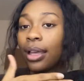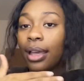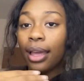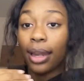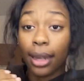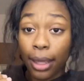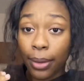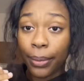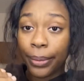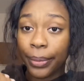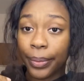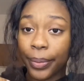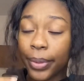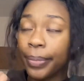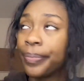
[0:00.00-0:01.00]
hello.
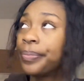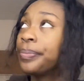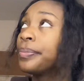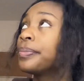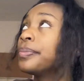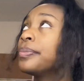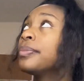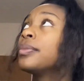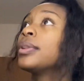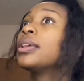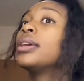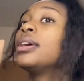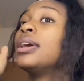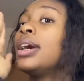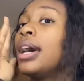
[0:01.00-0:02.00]

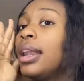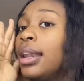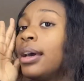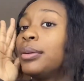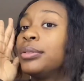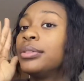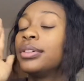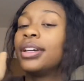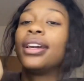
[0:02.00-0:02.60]
Hello.